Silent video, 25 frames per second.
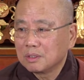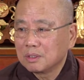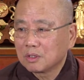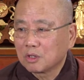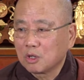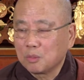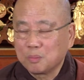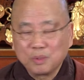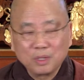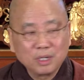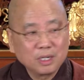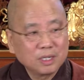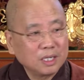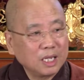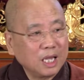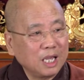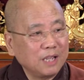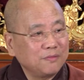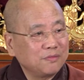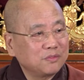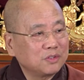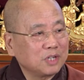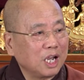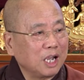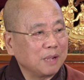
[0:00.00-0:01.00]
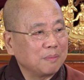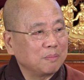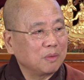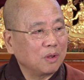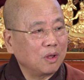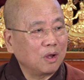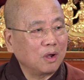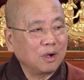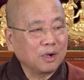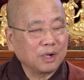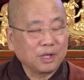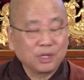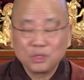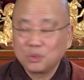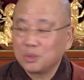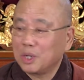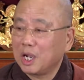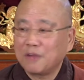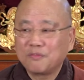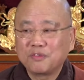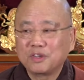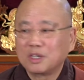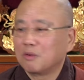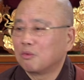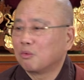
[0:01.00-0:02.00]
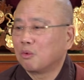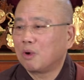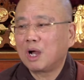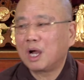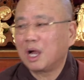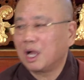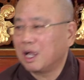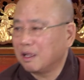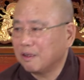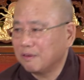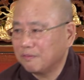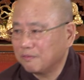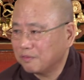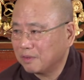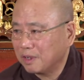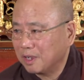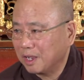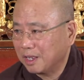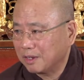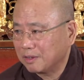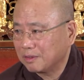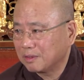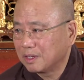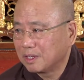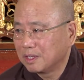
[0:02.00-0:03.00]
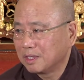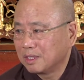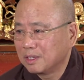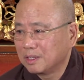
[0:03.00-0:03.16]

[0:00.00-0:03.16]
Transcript: could be lifetime long, and you haven't arrived at